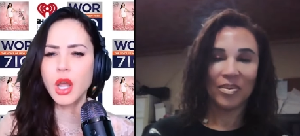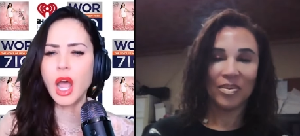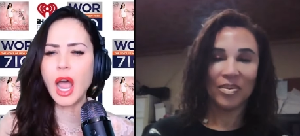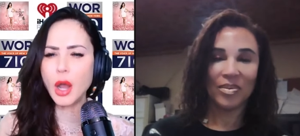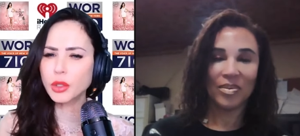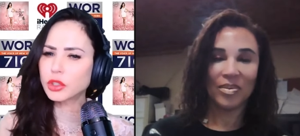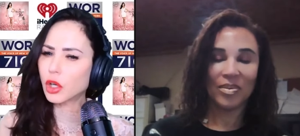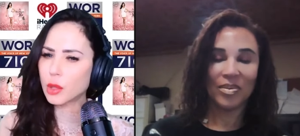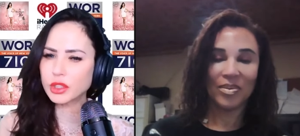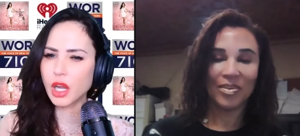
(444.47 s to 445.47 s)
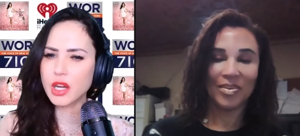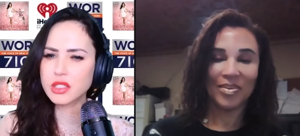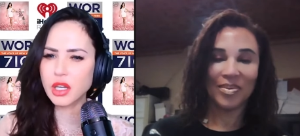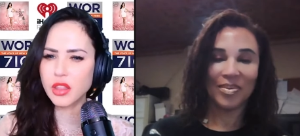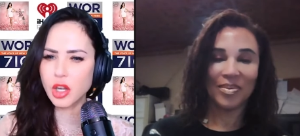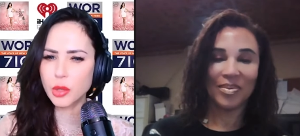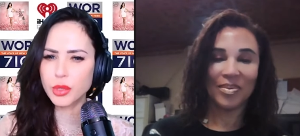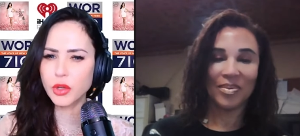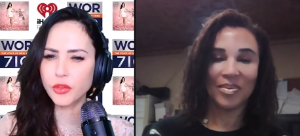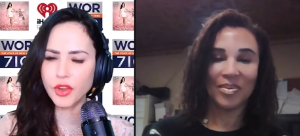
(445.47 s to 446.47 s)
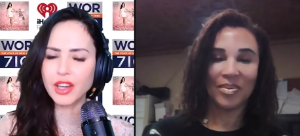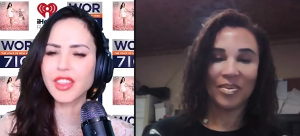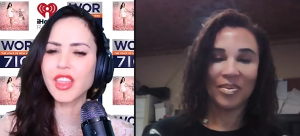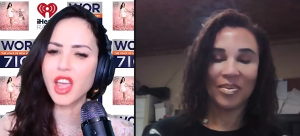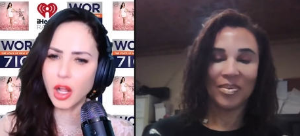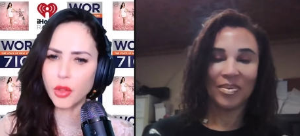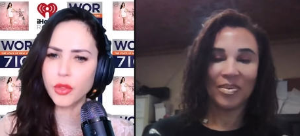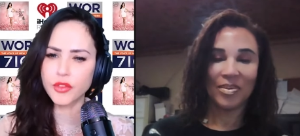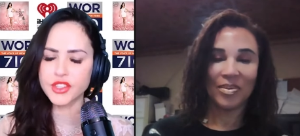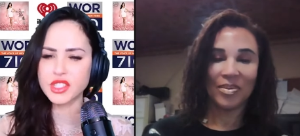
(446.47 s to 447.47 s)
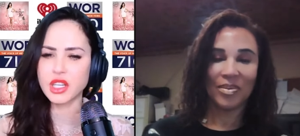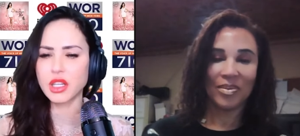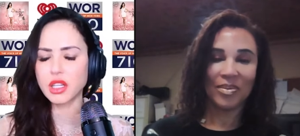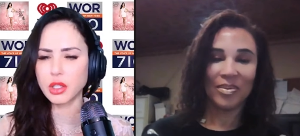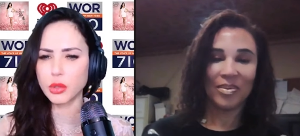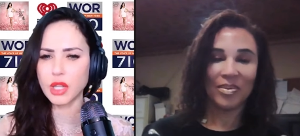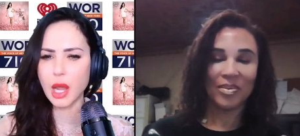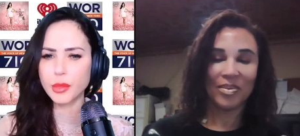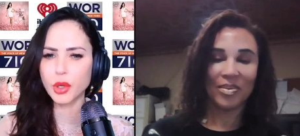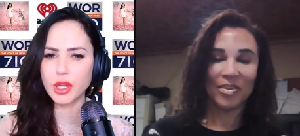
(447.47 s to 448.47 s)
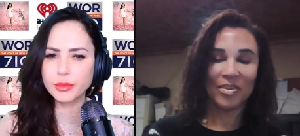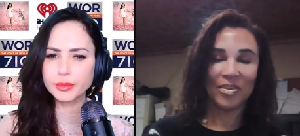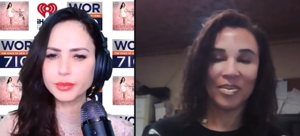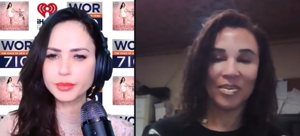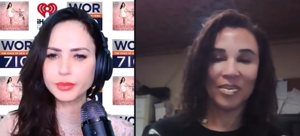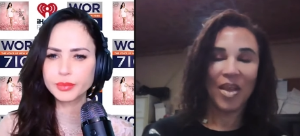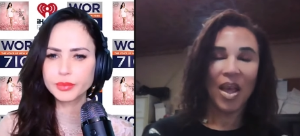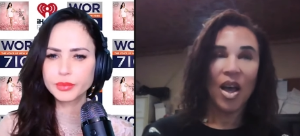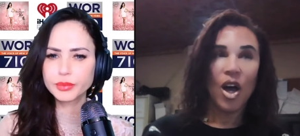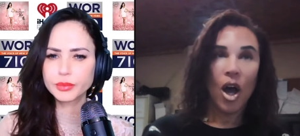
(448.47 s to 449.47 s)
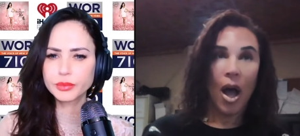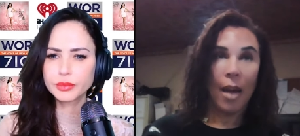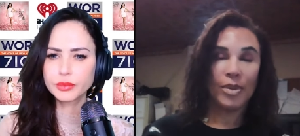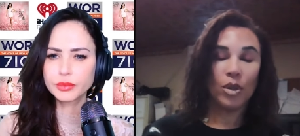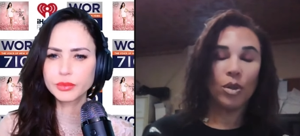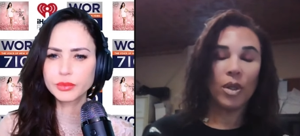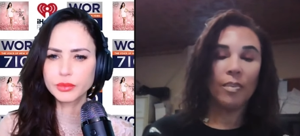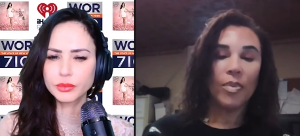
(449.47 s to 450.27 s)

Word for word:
Speaker 1: How could carbon dioxide therapy affect the health of the skin? Can you elaborate?
Speaker 2: Absolutely.